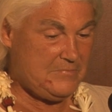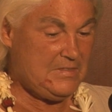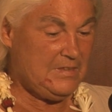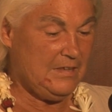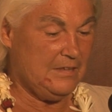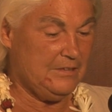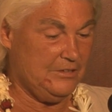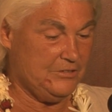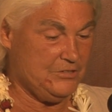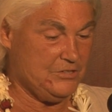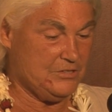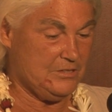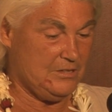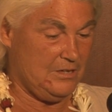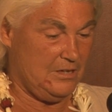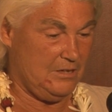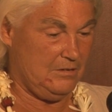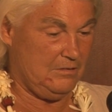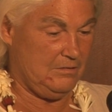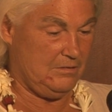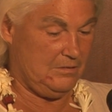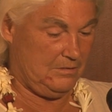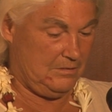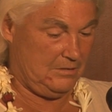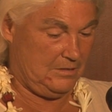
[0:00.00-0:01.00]
This is
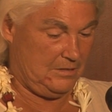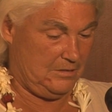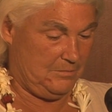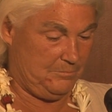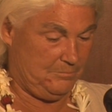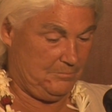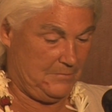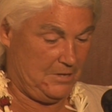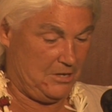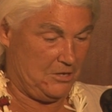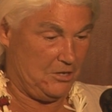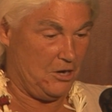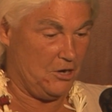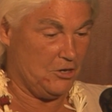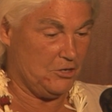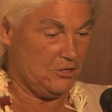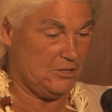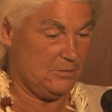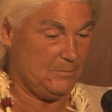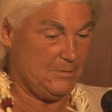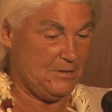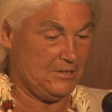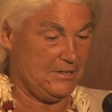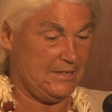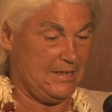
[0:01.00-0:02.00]
an article
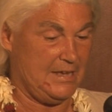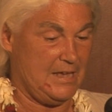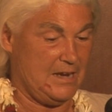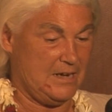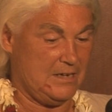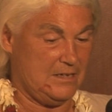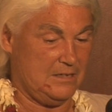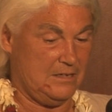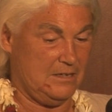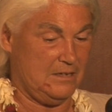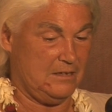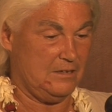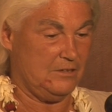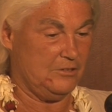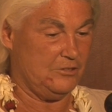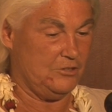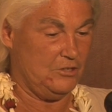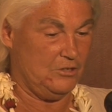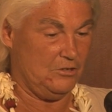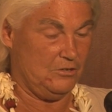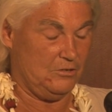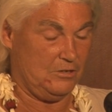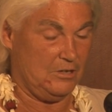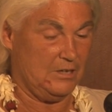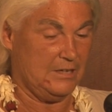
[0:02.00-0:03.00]
about Canada, you
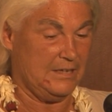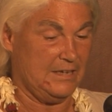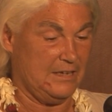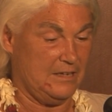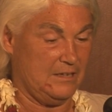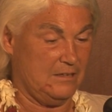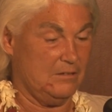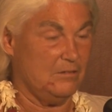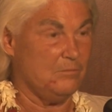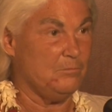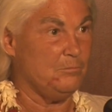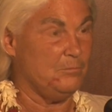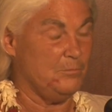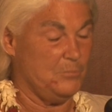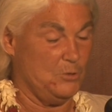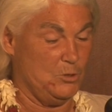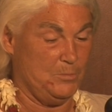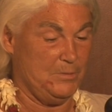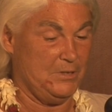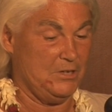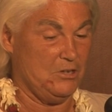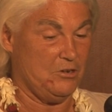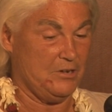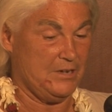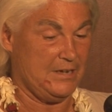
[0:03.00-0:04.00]
know, again,
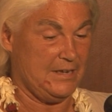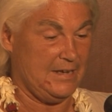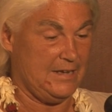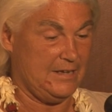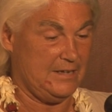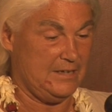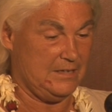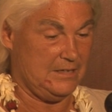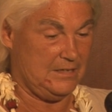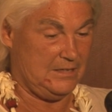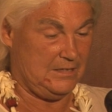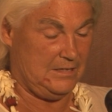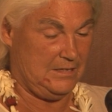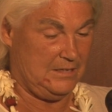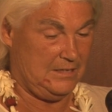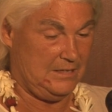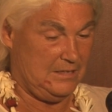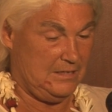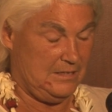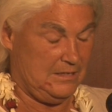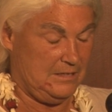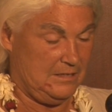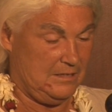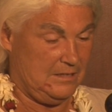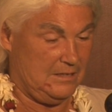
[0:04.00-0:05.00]
booming organic,
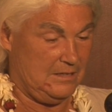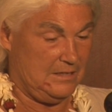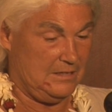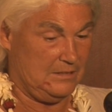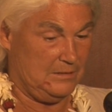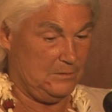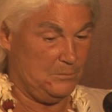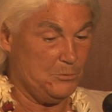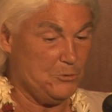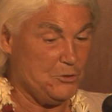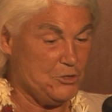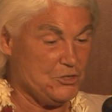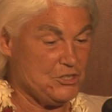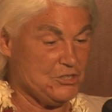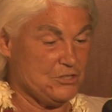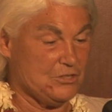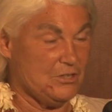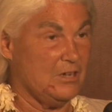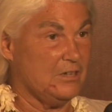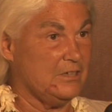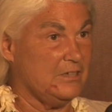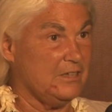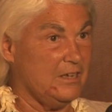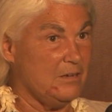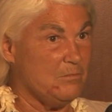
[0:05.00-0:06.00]
and the push is
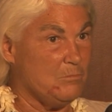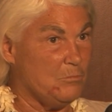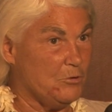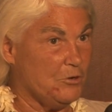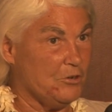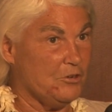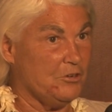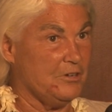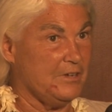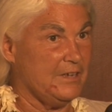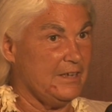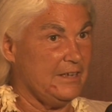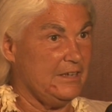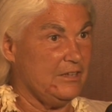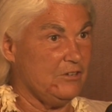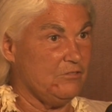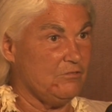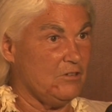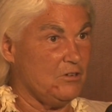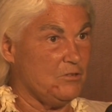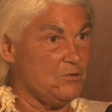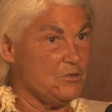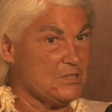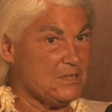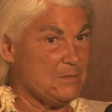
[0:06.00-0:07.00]
on to get more organic
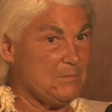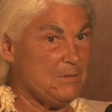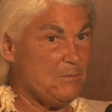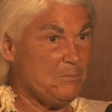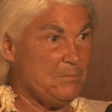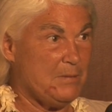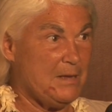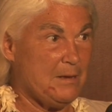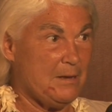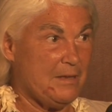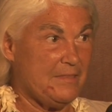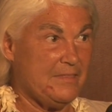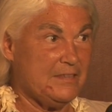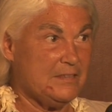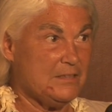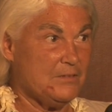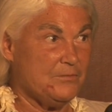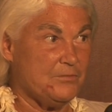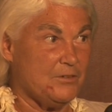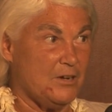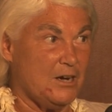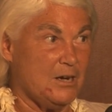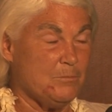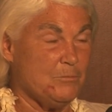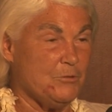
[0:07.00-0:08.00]
growers. I mean, I think the
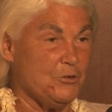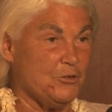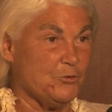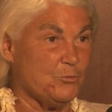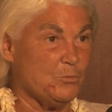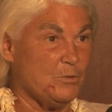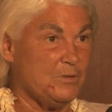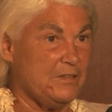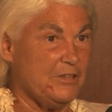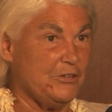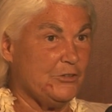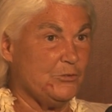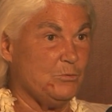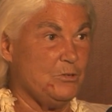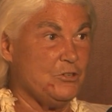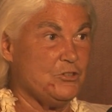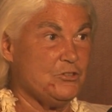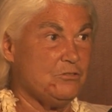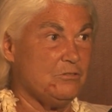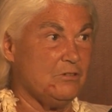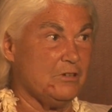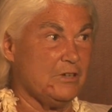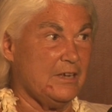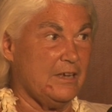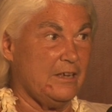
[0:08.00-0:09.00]
farmers, when they switch
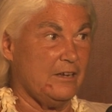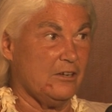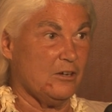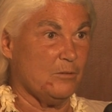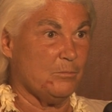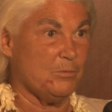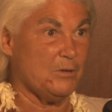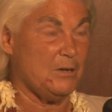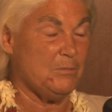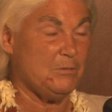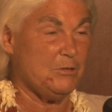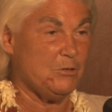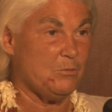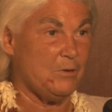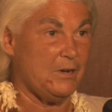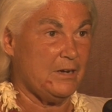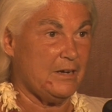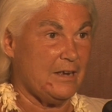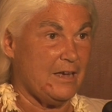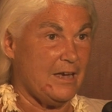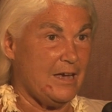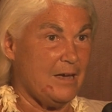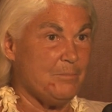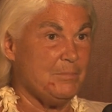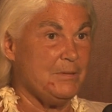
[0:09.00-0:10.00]
to organic, are probably quite
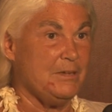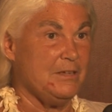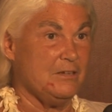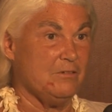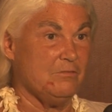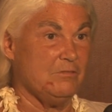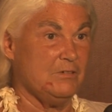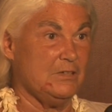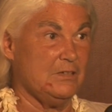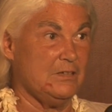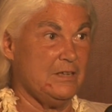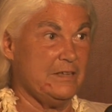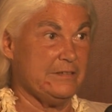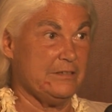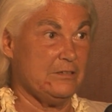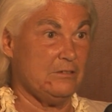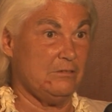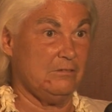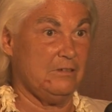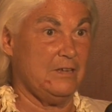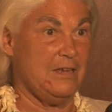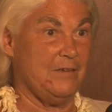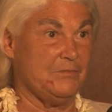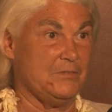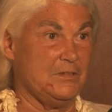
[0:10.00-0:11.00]
happy to realize they
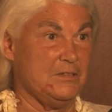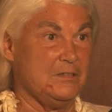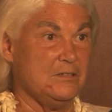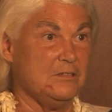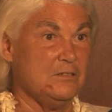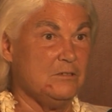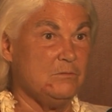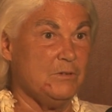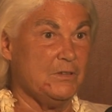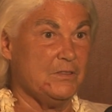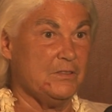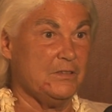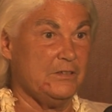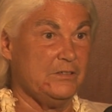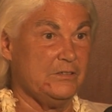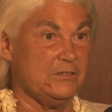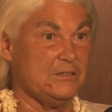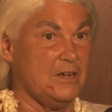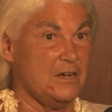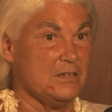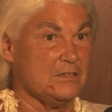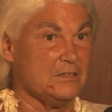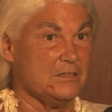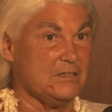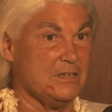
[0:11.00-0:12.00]
don't have to deal with these
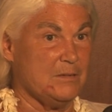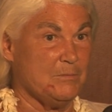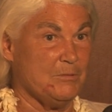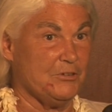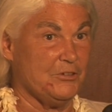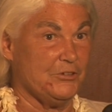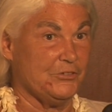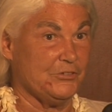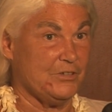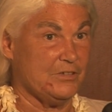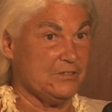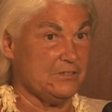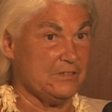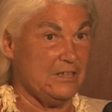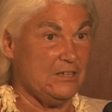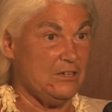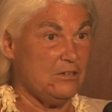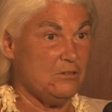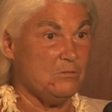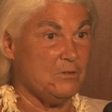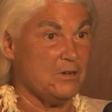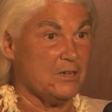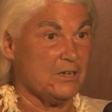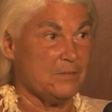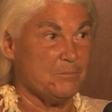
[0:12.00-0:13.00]
toxic chemicals, because they
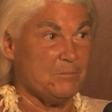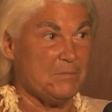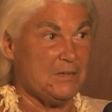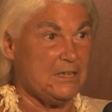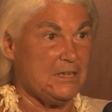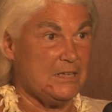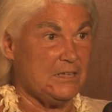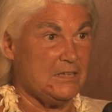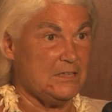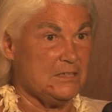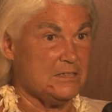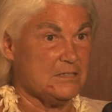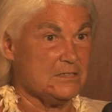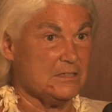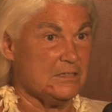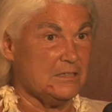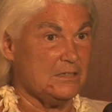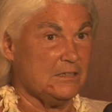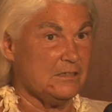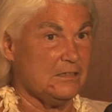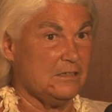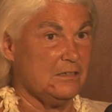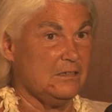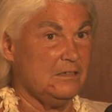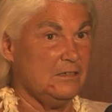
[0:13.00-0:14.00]
don't want to be getting
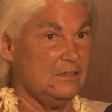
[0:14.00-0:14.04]
sick.